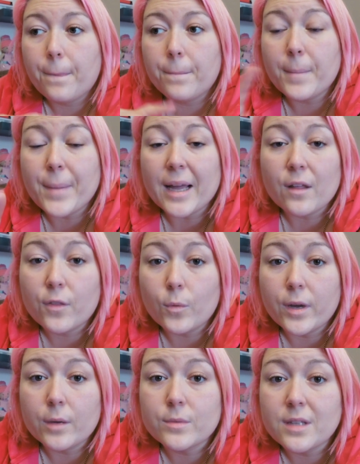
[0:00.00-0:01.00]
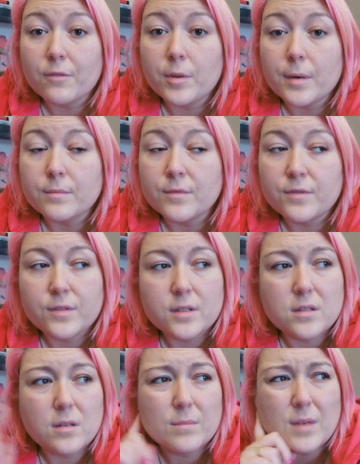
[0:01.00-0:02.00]
the bank thought it was every month.
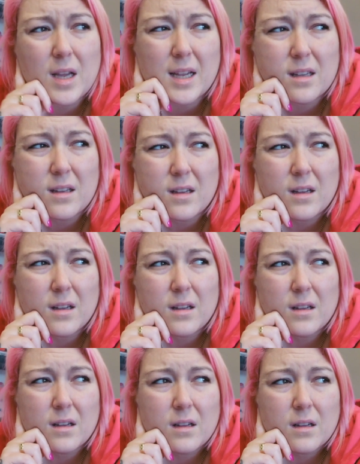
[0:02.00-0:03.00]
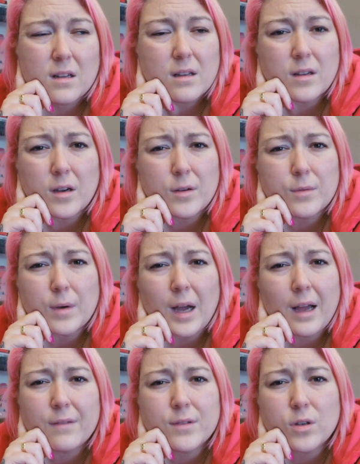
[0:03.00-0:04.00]
So I'm like, no, I
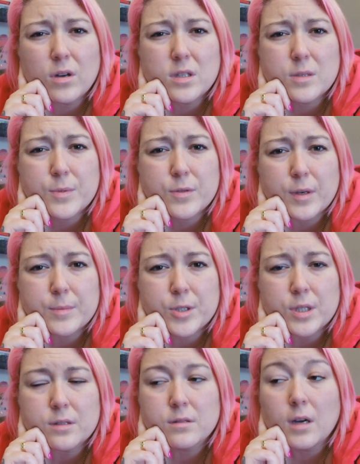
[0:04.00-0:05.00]
haven't got a subscription.